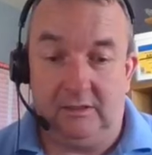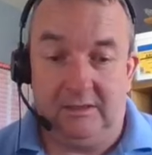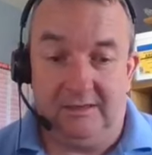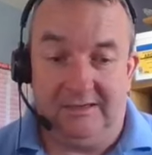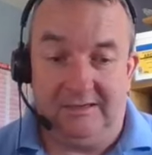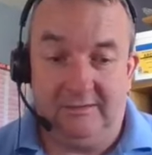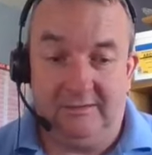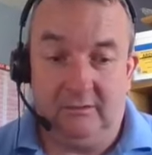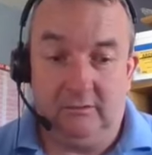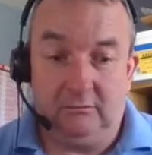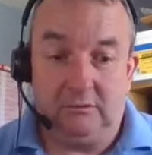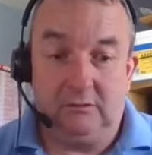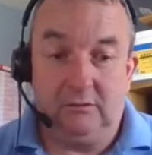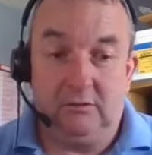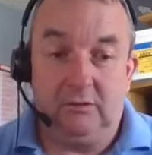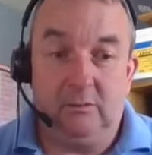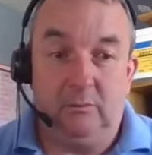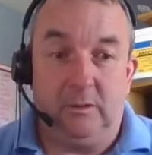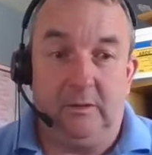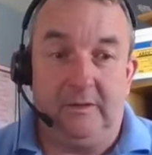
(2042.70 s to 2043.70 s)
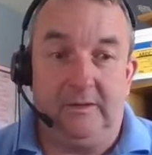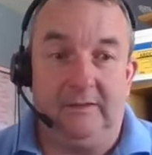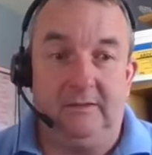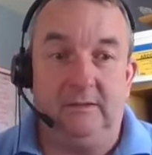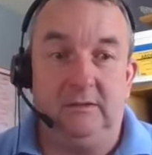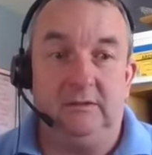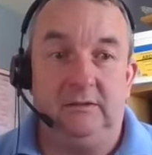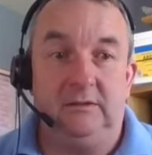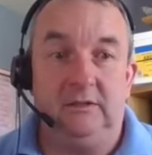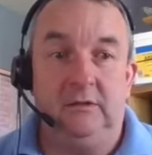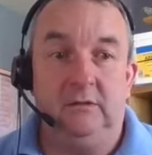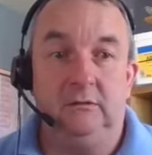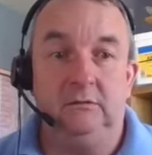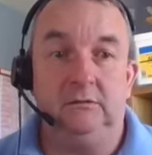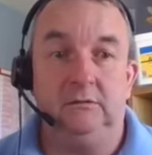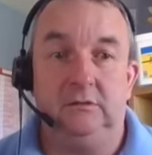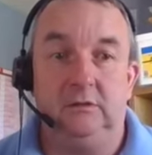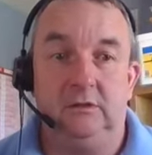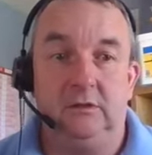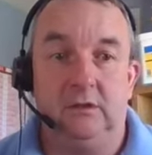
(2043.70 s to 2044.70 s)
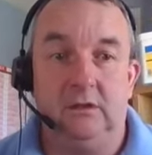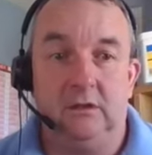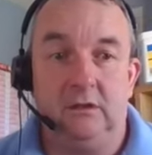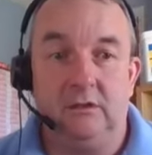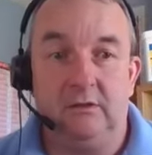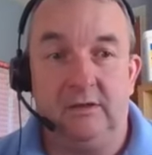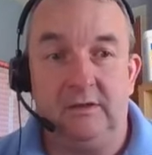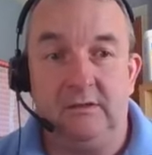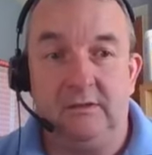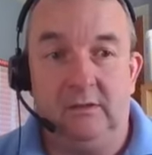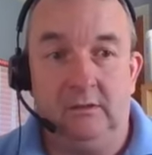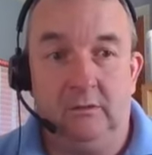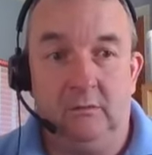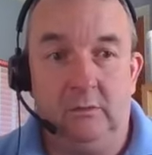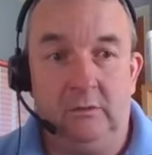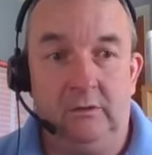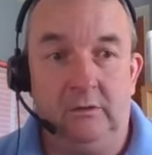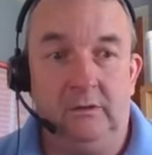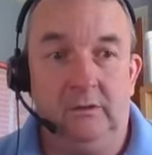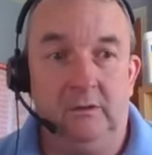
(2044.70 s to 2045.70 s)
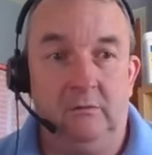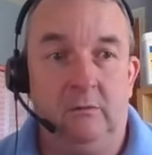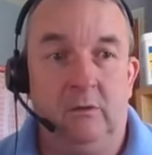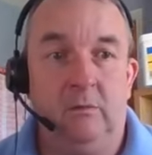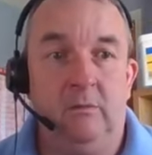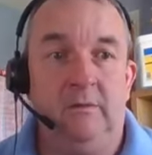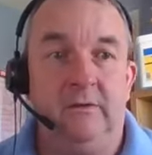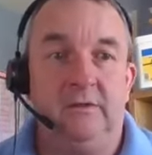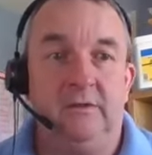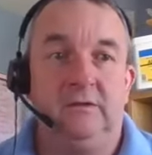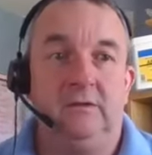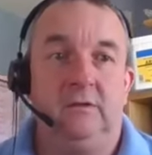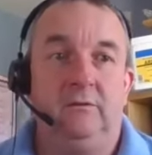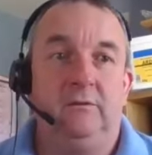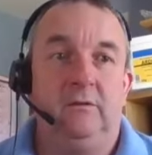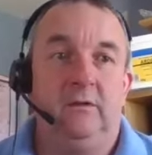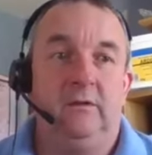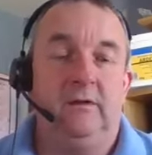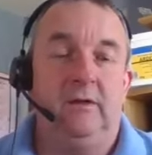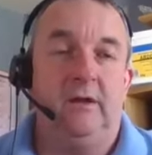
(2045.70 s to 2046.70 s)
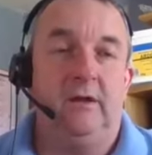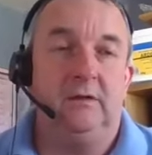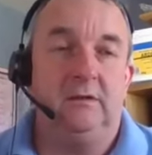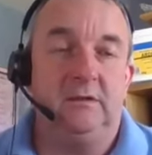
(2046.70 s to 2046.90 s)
not completing, a great deal of work at the moment and stuff like that.